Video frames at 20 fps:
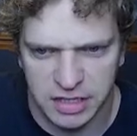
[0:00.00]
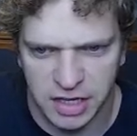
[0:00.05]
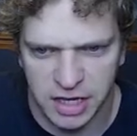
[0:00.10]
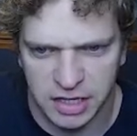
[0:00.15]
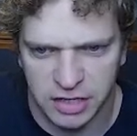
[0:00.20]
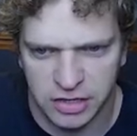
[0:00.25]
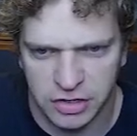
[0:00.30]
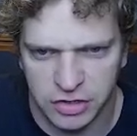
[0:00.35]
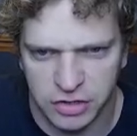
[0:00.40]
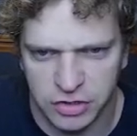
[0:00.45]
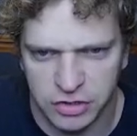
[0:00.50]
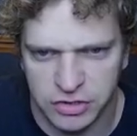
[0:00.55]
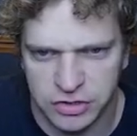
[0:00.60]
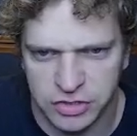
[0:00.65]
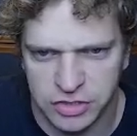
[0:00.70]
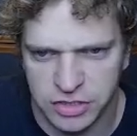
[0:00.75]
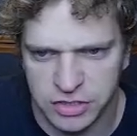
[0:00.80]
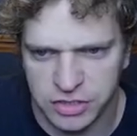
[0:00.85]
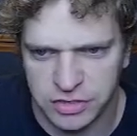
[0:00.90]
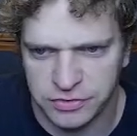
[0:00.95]
I could
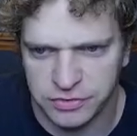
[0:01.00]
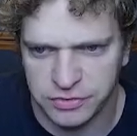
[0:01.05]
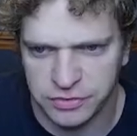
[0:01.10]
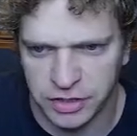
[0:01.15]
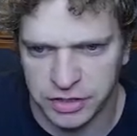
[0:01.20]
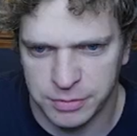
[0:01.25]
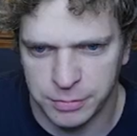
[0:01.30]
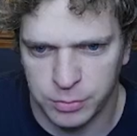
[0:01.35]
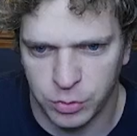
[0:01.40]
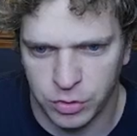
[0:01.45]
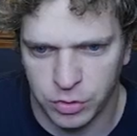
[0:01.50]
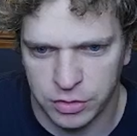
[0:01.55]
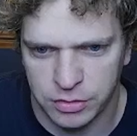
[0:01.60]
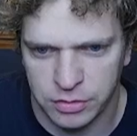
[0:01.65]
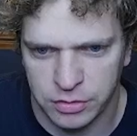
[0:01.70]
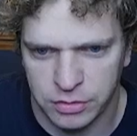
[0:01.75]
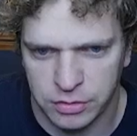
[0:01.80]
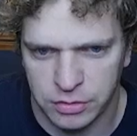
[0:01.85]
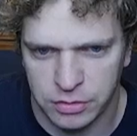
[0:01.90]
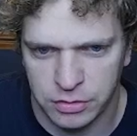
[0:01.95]
just flood the
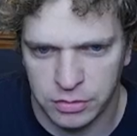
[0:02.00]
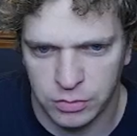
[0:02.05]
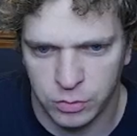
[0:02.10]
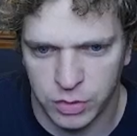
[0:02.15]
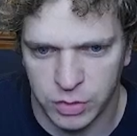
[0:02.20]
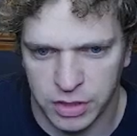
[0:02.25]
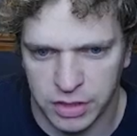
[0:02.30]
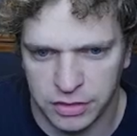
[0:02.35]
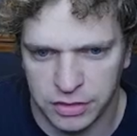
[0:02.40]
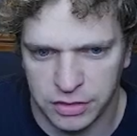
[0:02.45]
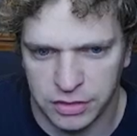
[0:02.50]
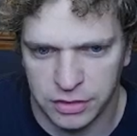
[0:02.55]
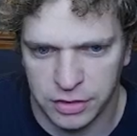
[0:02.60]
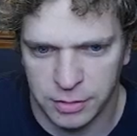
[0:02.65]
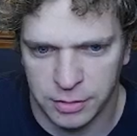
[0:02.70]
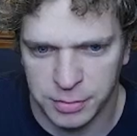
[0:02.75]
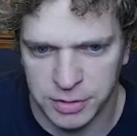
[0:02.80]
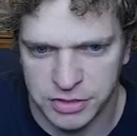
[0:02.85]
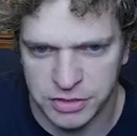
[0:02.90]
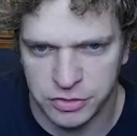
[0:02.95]
board with a
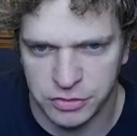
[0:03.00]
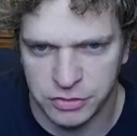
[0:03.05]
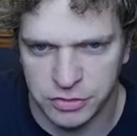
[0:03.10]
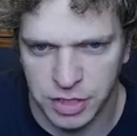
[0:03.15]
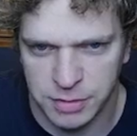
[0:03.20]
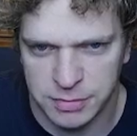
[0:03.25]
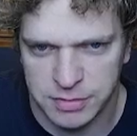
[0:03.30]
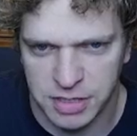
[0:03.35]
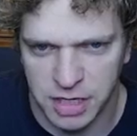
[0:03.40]
bunch of 2-drops.